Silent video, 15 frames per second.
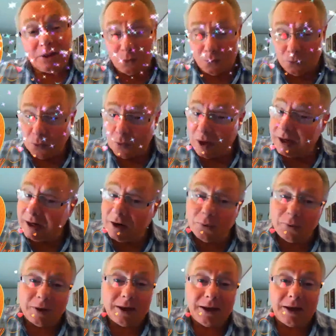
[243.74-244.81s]
the one and
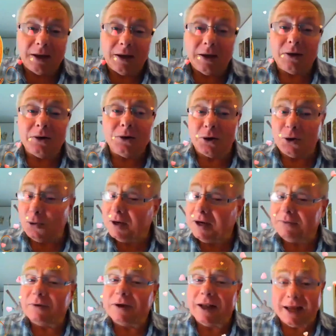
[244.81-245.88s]
only true
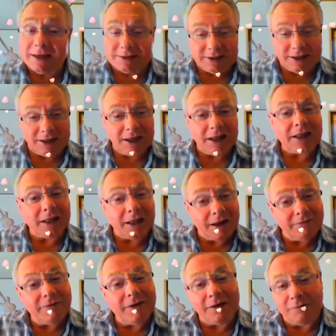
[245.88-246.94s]
and everlasting
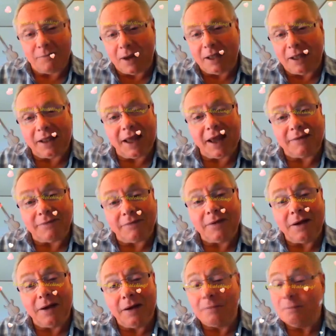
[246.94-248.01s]
love of my life,
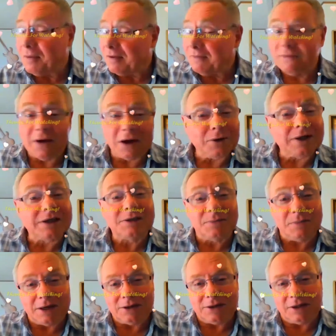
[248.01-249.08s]
my very
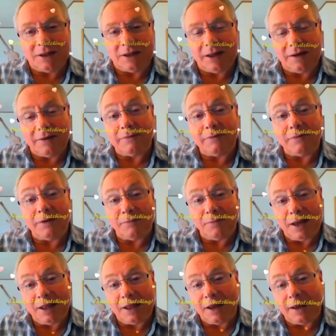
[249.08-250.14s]
special love of
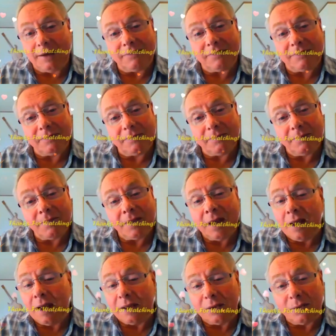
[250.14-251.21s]
my life,
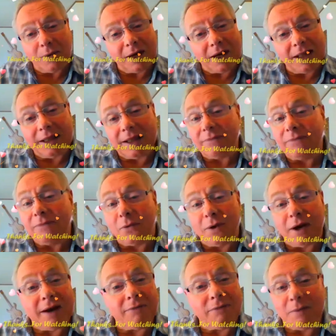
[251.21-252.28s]
the one I live
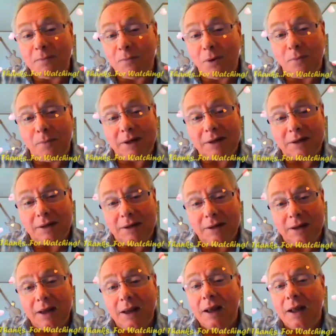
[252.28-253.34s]
for every moment,
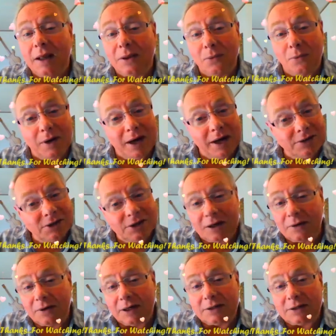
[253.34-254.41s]
the one I
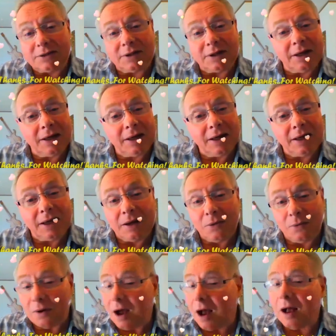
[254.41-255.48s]
cherish
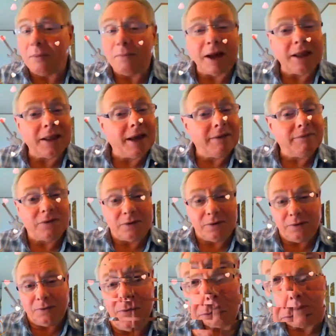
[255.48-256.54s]
all my life
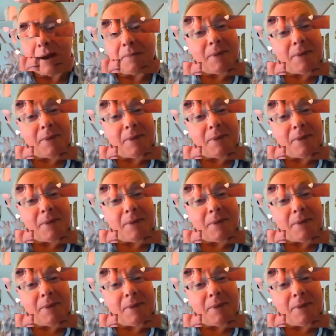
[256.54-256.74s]
through.